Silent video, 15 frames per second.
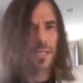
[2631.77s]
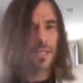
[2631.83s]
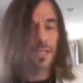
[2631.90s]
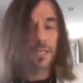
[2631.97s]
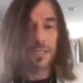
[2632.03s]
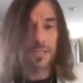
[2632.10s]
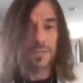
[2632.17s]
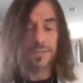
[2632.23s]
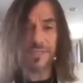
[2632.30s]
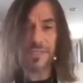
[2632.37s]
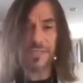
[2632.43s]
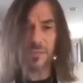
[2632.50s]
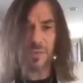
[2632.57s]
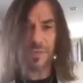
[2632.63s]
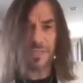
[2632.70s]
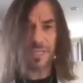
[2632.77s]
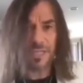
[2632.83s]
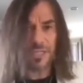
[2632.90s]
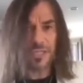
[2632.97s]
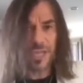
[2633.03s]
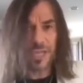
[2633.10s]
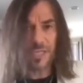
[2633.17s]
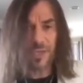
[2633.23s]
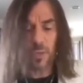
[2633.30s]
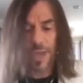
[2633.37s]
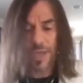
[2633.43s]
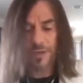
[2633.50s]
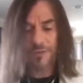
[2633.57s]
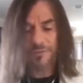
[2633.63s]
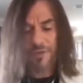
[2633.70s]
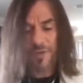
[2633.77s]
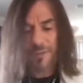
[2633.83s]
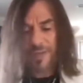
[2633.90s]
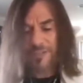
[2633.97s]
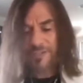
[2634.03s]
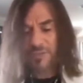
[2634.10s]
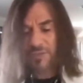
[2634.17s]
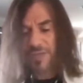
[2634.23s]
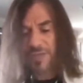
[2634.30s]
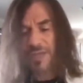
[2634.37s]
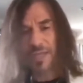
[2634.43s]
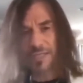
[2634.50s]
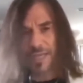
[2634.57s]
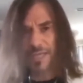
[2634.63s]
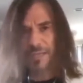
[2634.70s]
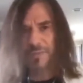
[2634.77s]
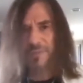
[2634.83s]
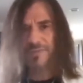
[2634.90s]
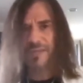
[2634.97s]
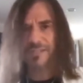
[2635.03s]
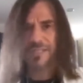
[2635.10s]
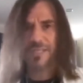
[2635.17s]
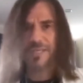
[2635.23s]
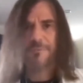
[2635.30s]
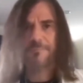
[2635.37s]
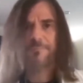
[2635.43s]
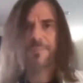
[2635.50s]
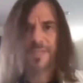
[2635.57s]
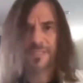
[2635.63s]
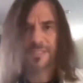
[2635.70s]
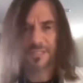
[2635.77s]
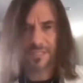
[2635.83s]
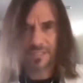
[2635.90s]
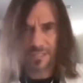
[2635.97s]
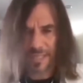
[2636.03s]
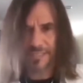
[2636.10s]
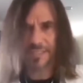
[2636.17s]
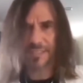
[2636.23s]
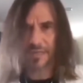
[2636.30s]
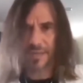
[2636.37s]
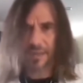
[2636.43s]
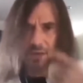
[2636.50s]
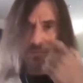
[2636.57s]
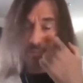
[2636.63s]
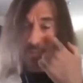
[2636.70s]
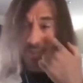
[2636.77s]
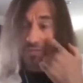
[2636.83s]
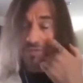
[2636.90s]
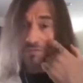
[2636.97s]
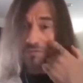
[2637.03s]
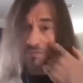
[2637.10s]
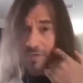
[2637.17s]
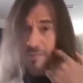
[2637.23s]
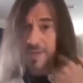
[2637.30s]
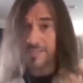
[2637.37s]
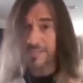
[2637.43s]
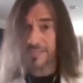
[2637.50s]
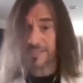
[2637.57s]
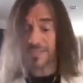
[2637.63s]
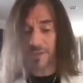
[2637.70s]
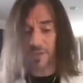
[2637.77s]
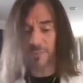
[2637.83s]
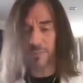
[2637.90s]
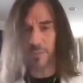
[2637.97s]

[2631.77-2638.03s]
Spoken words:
This is what the initiated queen of Freemasonry, Helena Blavatsky, says of the bulk of Freemasons in her book.